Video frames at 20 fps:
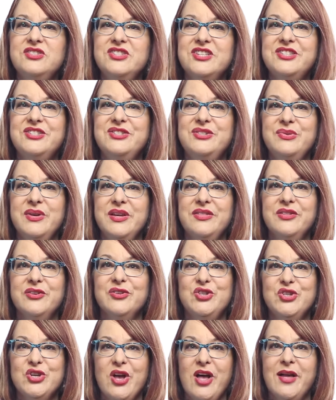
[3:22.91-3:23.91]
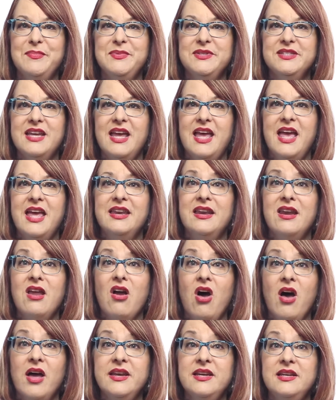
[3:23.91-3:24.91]
are just doing their jobs, and an
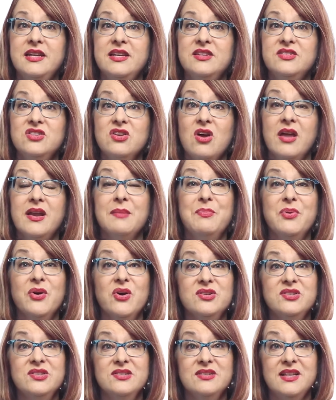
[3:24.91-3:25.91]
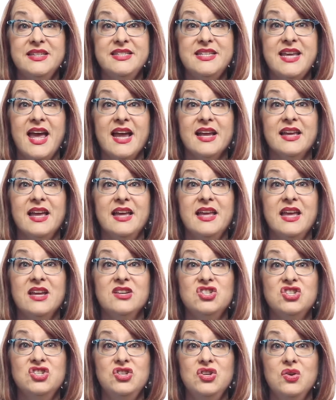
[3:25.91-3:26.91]
audit is not a personal attack
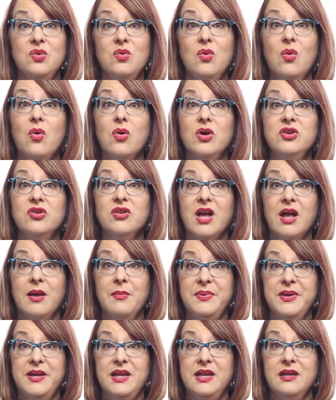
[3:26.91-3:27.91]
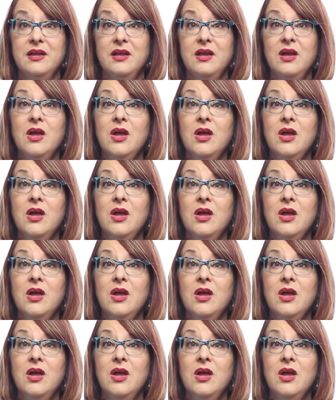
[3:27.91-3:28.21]
against you or your company.